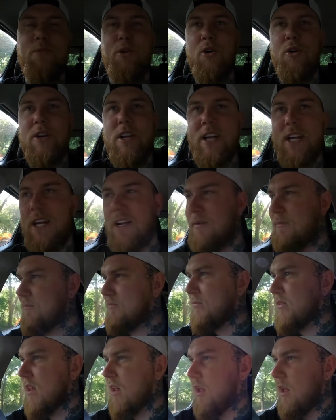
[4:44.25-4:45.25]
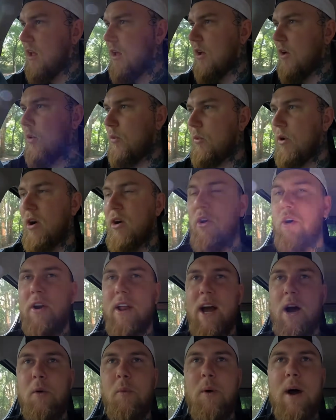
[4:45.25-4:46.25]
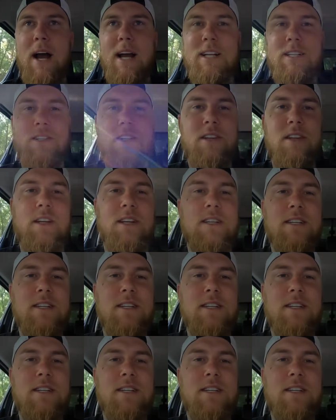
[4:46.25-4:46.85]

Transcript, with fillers: morning, we're on our way to the